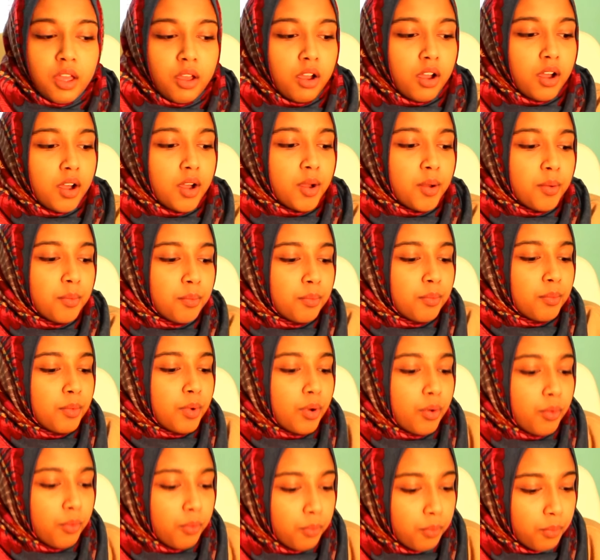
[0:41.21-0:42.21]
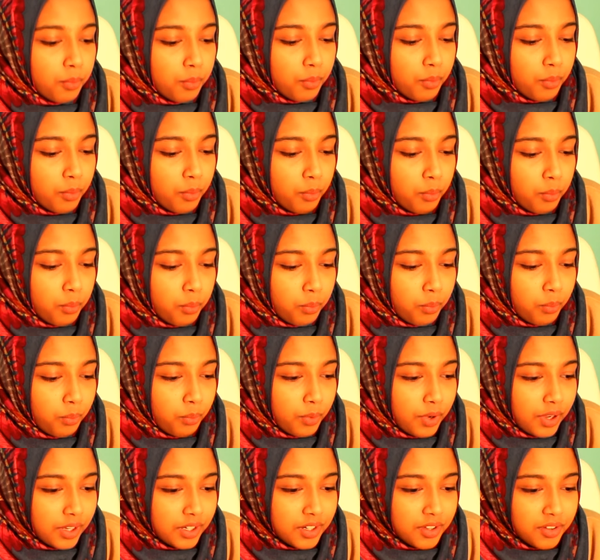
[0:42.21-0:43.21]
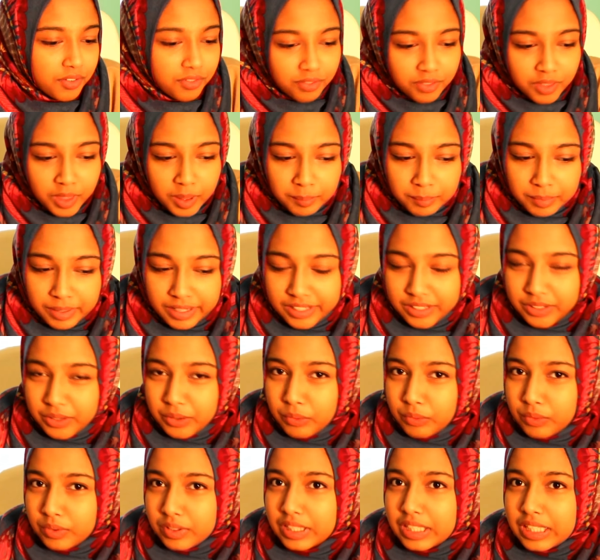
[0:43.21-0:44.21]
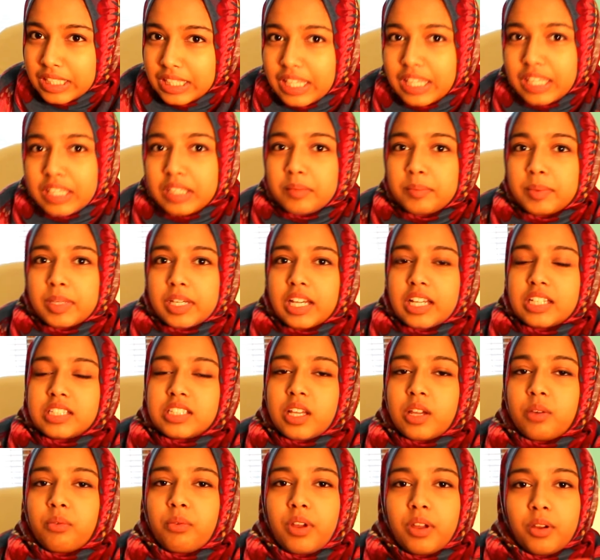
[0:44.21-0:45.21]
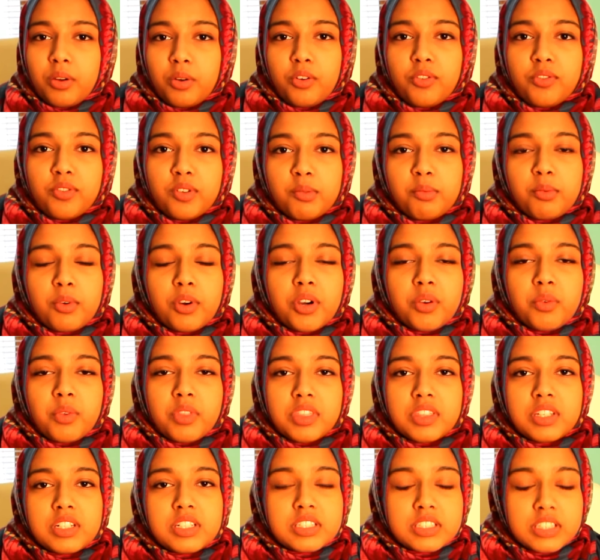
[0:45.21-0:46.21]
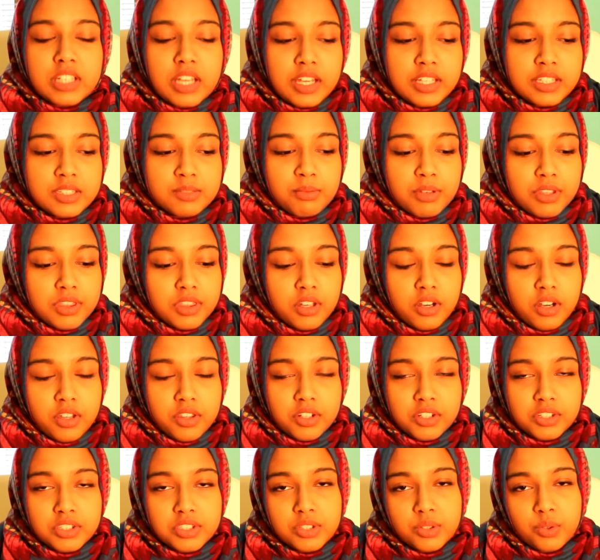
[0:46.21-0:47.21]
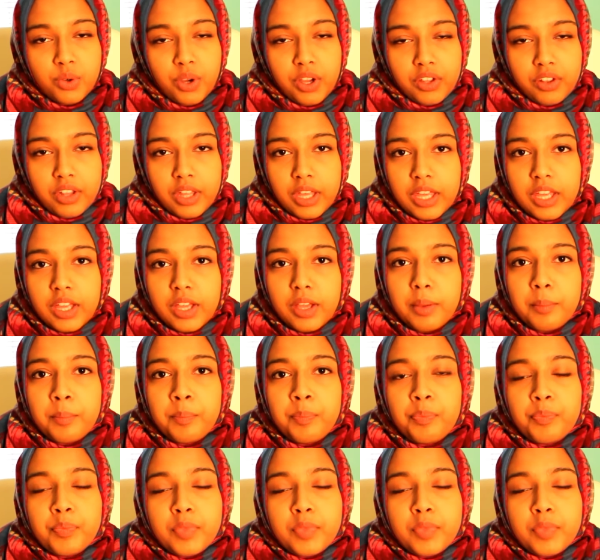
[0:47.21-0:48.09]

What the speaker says: One of them I don't really like because I went overboard with the designs, but the other 2 I like.